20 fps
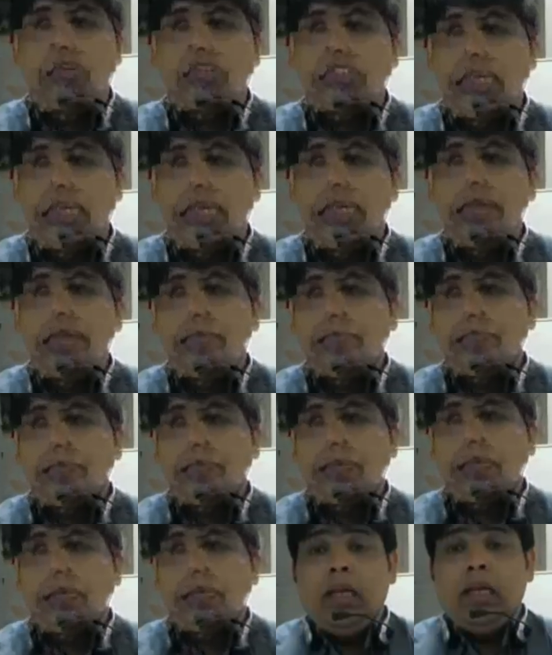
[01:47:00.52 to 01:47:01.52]
I was saying
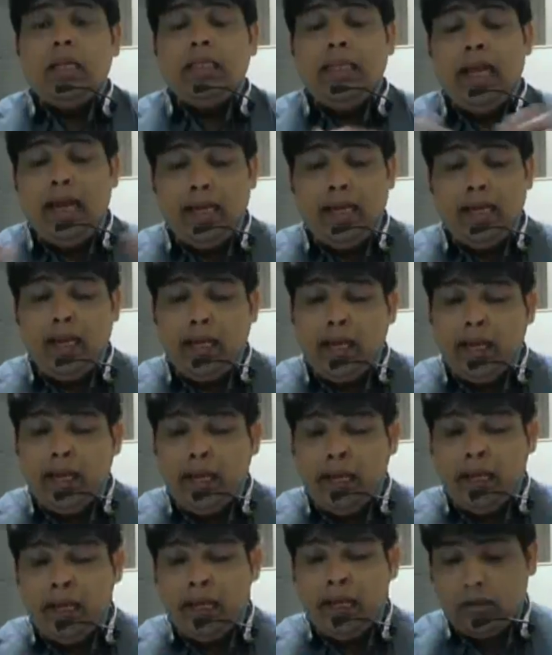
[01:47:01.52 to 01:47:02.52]
that
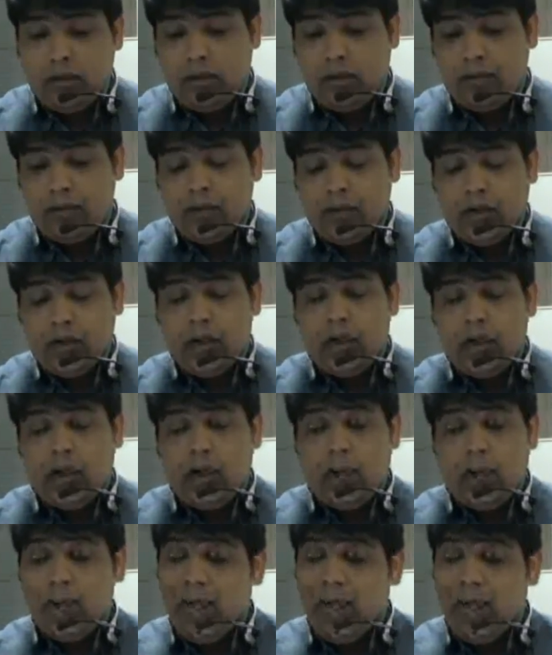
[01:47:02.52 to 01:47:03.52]

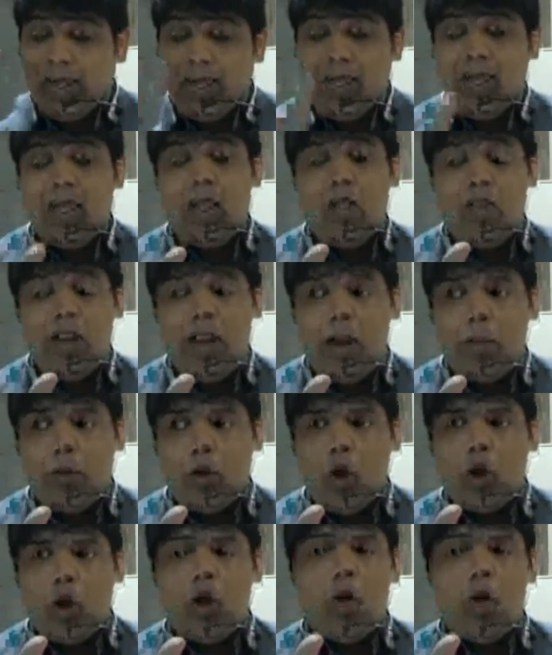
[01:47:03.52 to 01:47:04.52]
material, when I'm
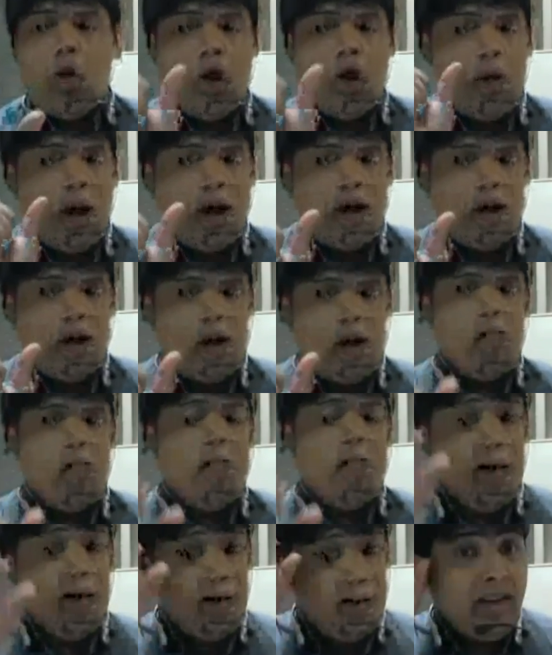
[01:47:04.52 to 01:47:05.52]
talking about
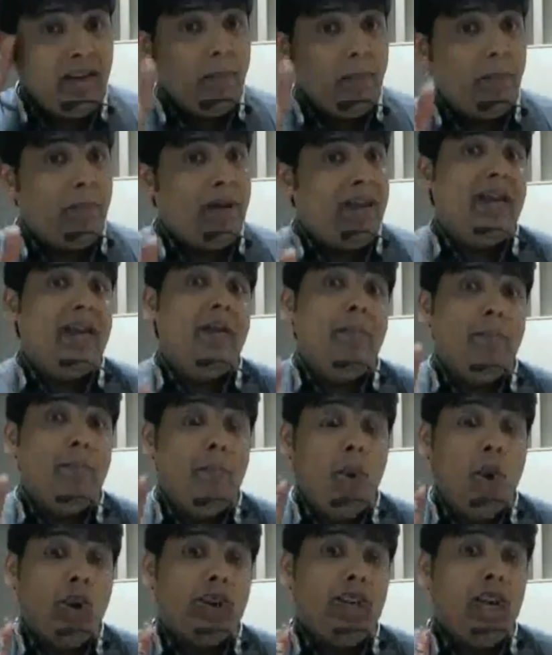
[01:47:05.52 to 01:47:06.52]
material play an
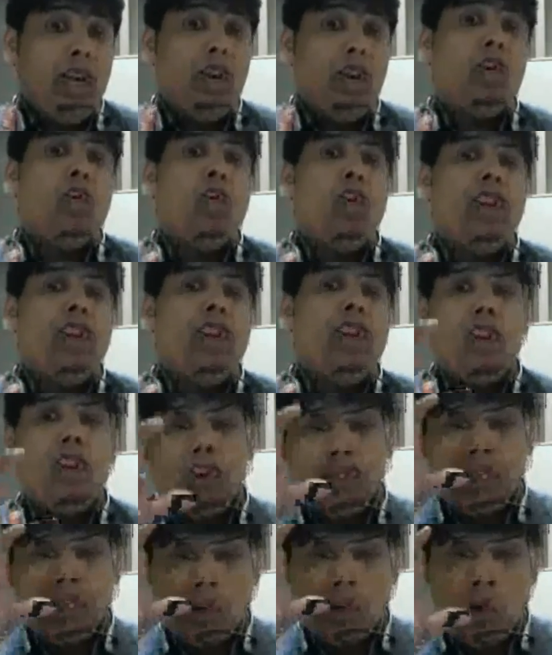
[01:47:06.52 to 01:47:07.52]
important role in
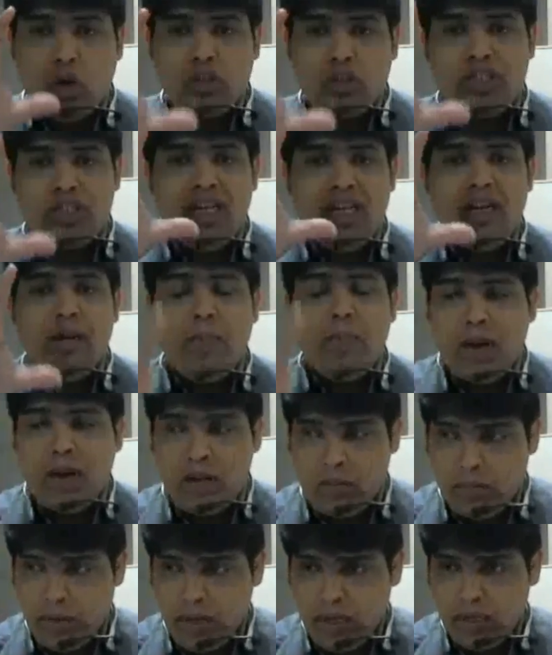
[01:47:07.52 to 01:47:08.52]
the costing
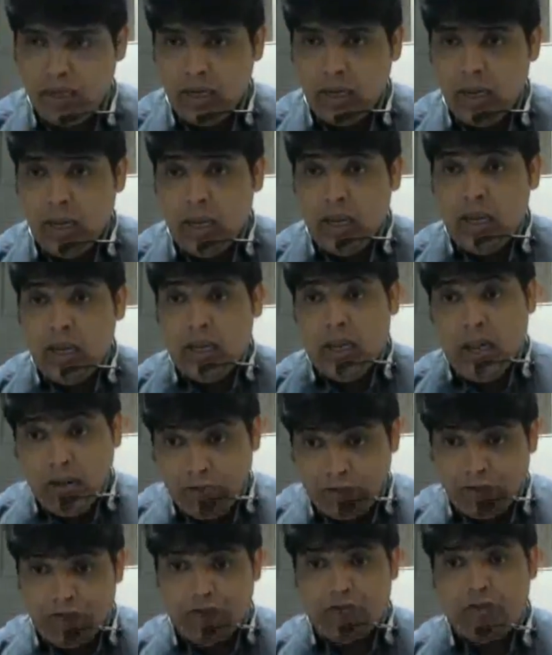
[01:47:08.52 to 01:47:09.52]
department.
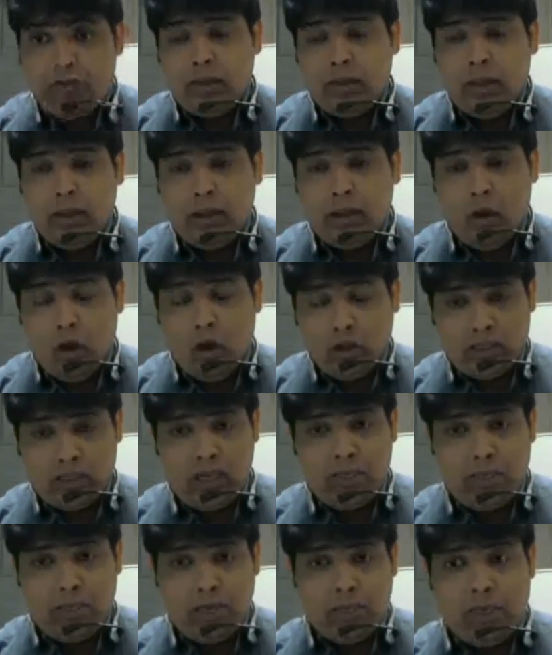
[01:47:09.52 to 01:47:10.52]
If the
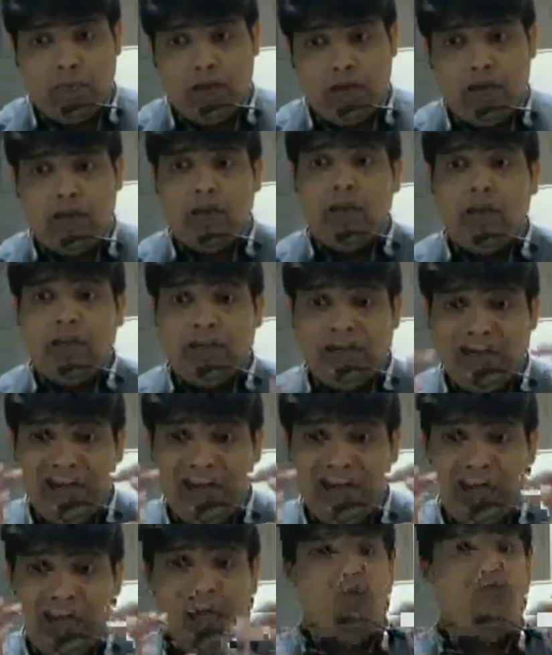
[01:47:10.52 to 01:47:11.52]
costing people
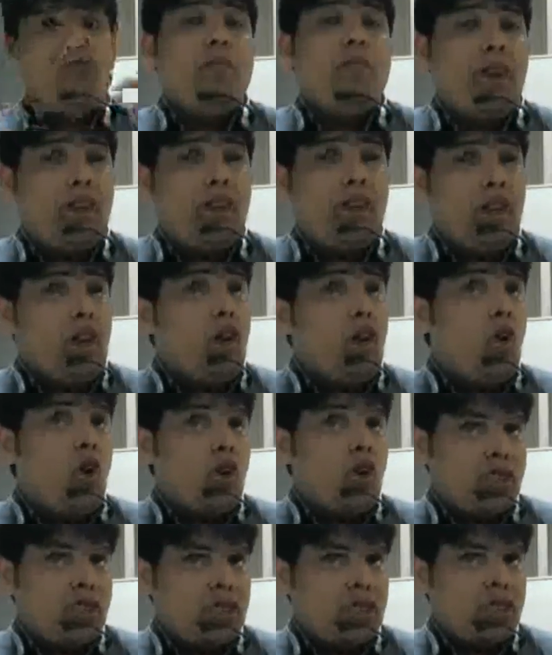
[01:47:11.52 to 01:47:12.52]
take care of material
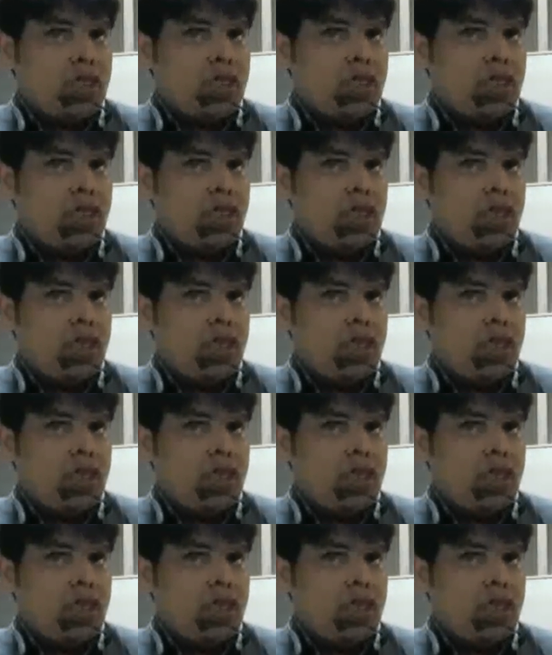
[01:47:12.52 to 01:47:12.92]
cost,